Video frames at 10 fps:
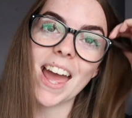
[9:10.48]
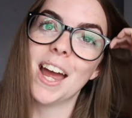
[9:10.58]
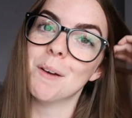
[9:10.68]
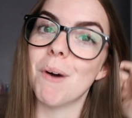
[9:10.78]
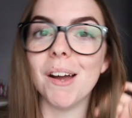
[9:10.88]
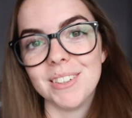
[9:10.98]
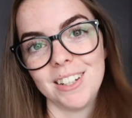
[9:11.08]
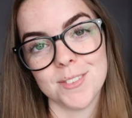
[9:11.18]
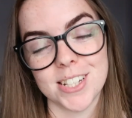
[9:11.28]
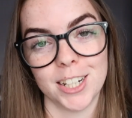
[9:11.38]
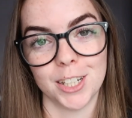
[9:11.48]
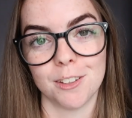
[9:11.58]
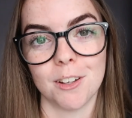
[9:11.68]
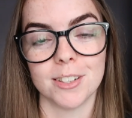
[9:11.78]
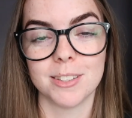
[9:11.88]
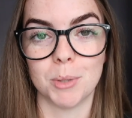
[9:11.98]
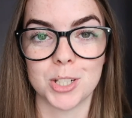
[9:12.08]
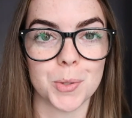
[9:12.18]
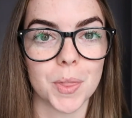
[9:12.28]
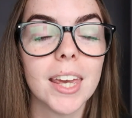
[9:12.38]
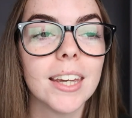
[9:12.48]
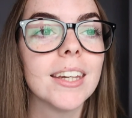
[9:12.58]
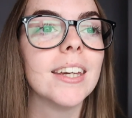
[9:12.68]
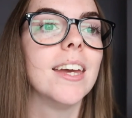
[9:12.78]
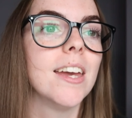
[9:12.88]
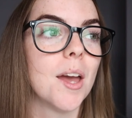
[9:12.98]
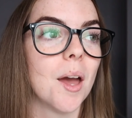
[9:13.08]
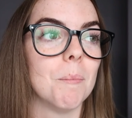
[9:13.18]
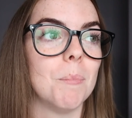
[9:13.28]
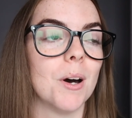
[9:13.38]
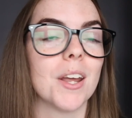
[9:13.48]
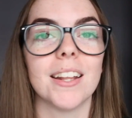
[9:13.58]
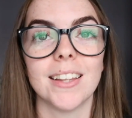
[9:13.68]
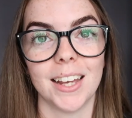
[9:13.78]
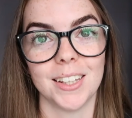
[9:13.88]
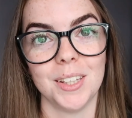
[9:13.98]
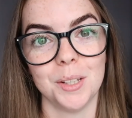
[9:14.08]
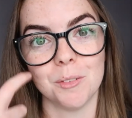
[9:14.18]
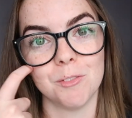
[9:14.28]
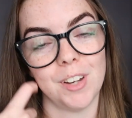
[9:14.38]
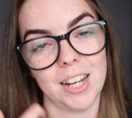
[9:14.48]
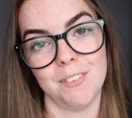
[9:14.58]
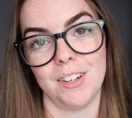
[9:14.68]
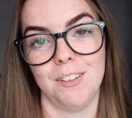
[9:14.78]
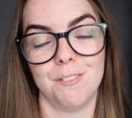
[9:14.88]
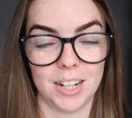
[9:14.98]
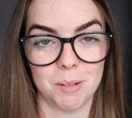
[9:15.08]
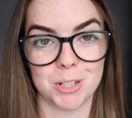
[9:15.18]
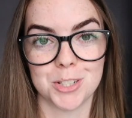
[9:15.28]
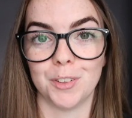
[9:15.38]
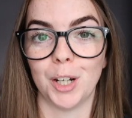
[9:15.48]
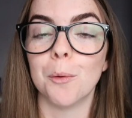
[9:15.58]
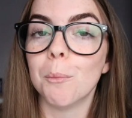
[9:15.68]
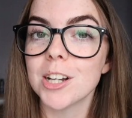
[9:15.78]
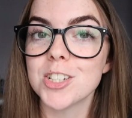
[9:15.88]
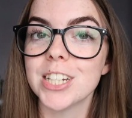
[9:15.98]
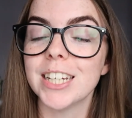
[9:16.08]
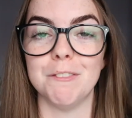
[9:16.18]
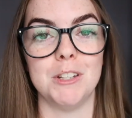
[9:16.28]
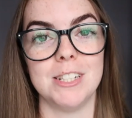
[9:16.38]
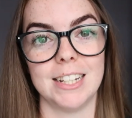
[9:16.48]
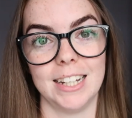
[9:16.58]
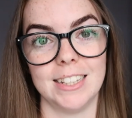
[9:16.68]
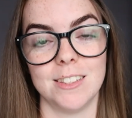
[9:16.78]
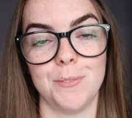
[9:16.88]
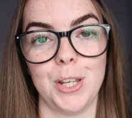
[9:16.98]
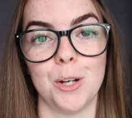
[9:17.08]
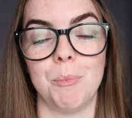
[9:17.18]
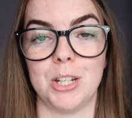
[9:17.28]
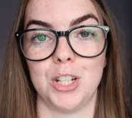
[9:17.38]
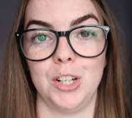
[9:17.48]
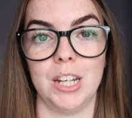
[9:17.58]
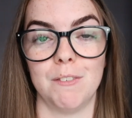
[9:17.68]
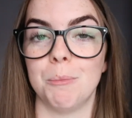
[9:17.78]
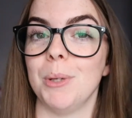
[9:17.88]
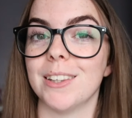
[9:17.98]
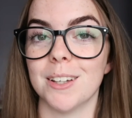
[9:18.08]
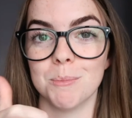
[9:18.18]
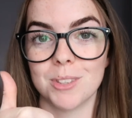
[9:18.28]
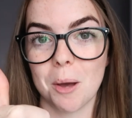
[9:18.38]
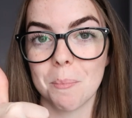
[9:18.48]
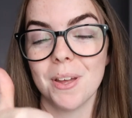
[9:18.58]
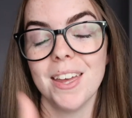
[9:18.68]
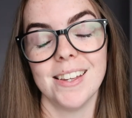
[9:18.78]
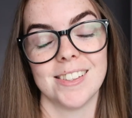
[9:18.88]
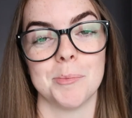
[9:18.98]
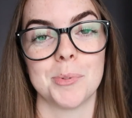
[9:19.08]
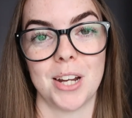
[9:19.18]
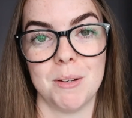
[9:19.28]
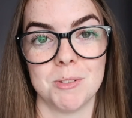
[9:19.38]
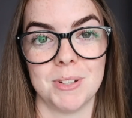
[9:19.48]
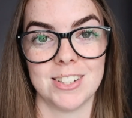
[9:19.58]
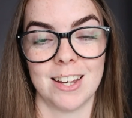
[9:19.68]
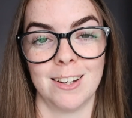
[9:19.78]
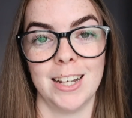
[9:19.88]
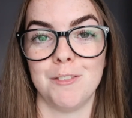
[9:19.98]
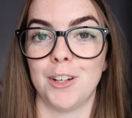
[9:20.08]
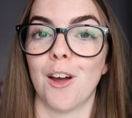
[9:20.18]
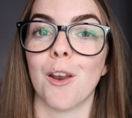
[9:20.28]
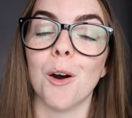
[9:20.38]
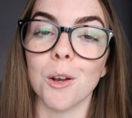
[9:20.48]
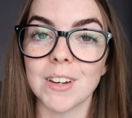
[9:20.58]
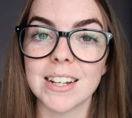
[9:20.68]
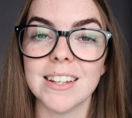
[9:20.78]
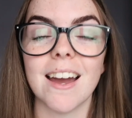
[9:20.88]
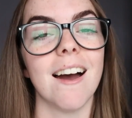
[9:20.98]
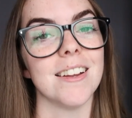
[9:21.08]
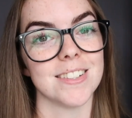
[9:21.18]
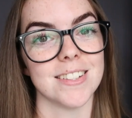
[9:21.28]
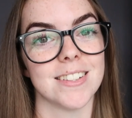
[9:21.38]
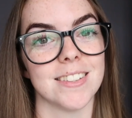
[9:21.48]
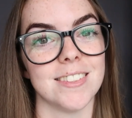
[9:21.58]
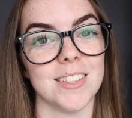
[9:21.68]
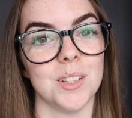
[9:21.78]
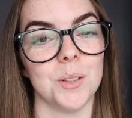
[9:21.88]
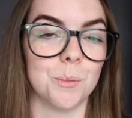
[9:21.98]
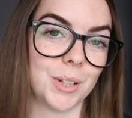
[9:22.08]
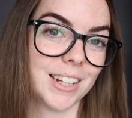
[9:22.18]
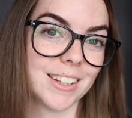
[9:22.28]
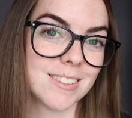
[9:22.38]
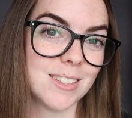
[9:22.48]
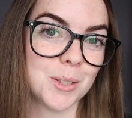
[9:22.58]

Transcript: I would love to hear your thoughts and what you think. But thank you very, very, very much for watching. If you did like this video, make sure you give it a big thumbs up. Subscribe to my channel if you're not already, and I shall see you when I next see